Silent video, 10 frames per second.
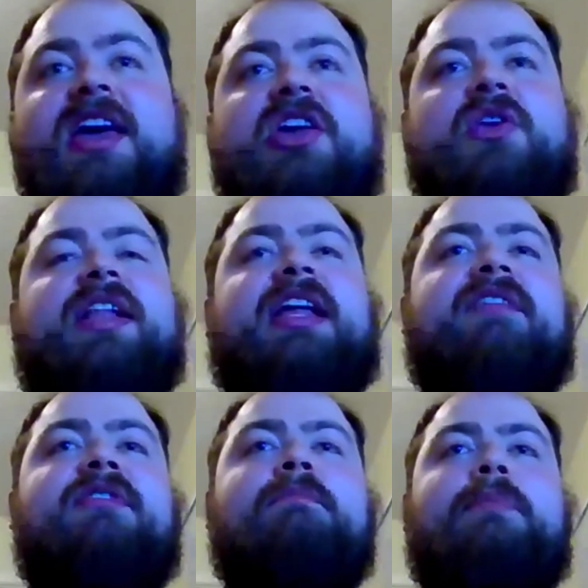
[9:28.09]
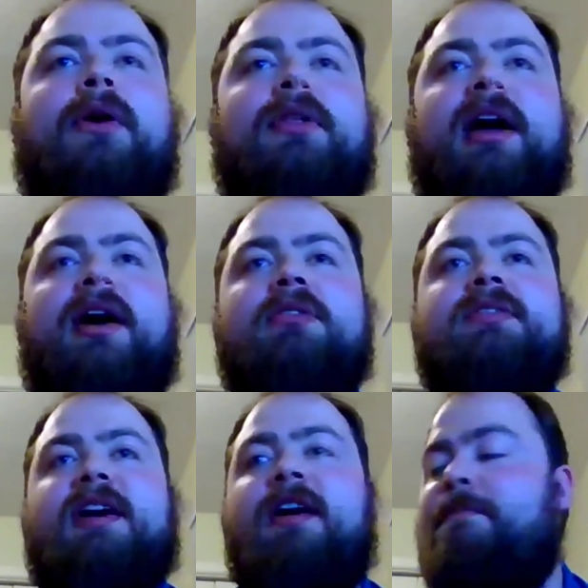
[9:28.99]
You can even pull out
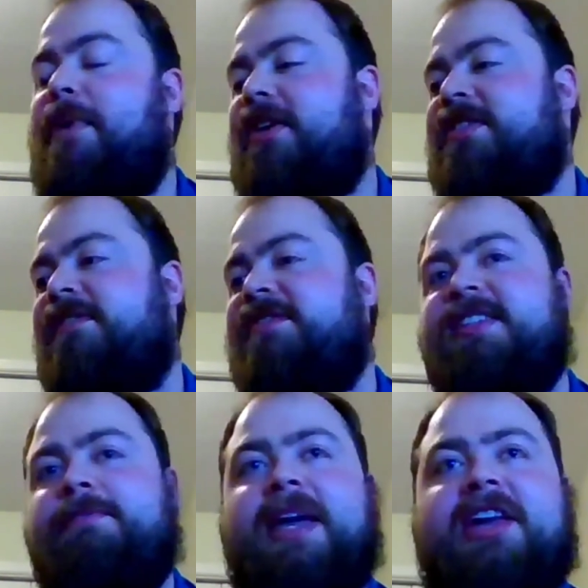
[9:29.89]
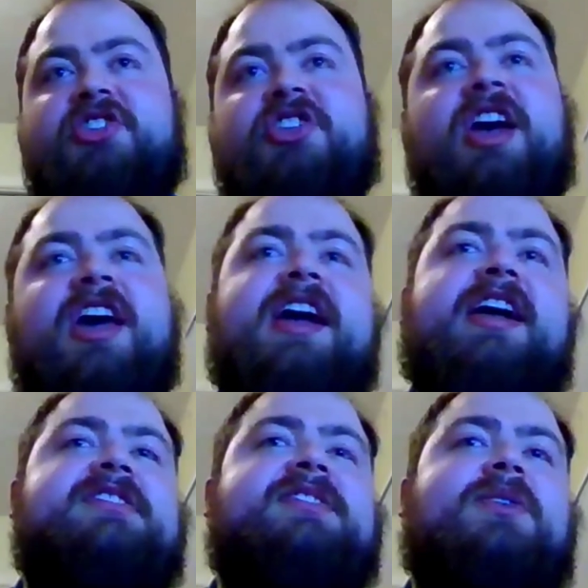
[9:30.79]
parts of speech.
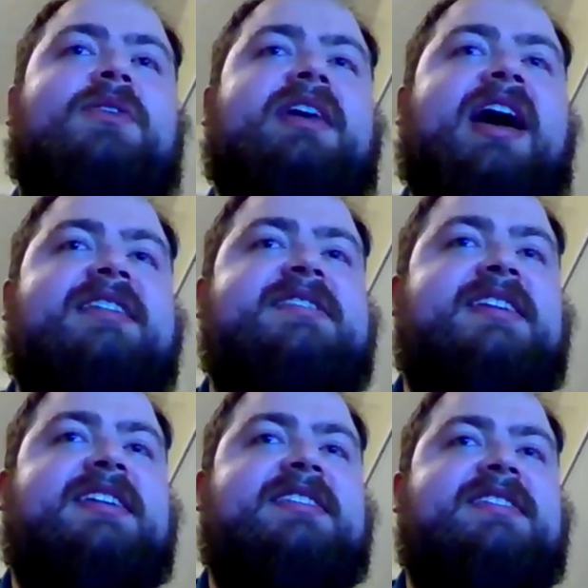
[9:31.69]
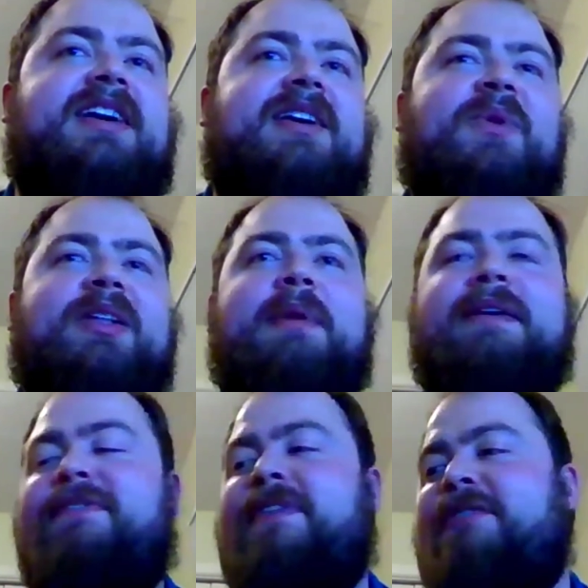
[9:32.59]
And so that is one of my
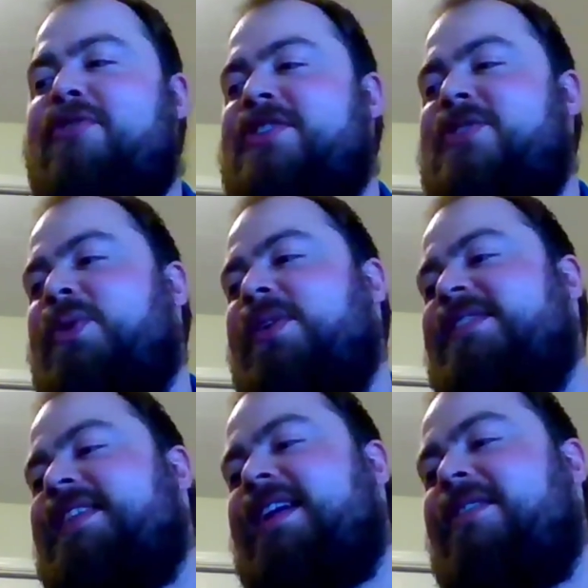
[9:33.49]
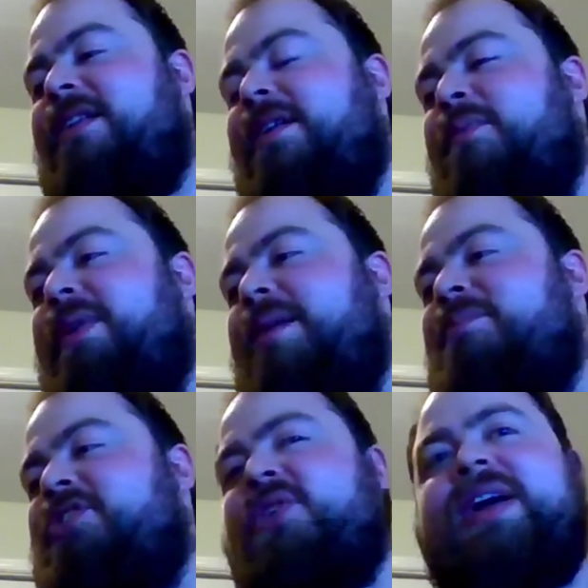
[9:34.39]
favorite tools that when I'm
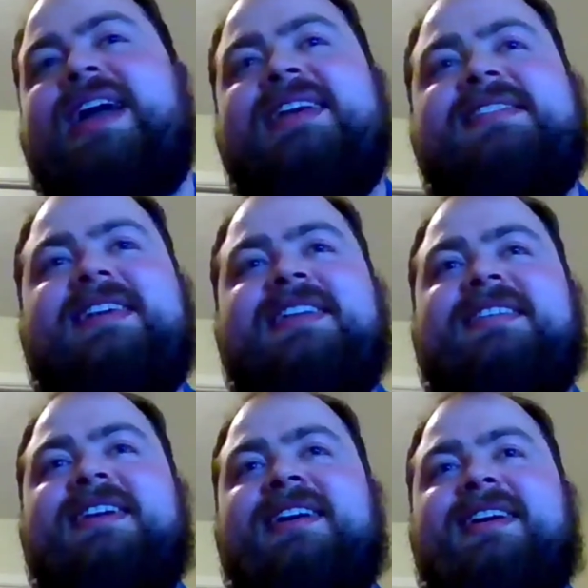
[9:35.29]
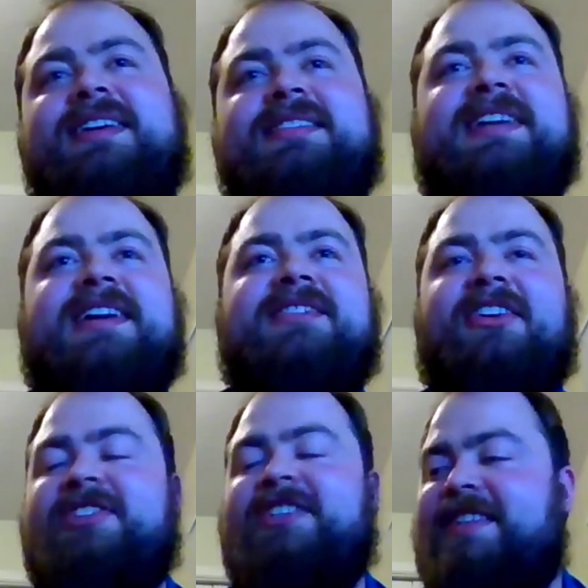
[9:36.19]
showcasing
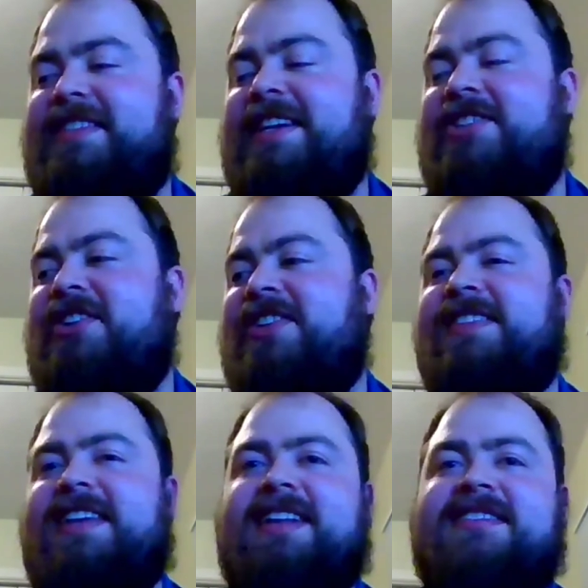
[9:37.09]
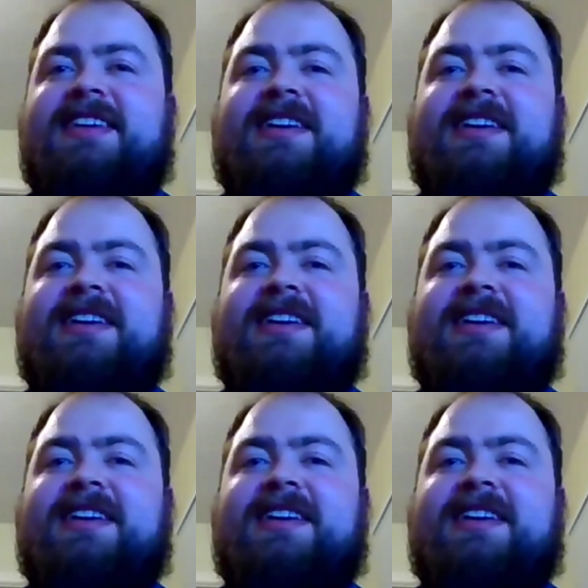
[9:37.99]
technology to teachers. And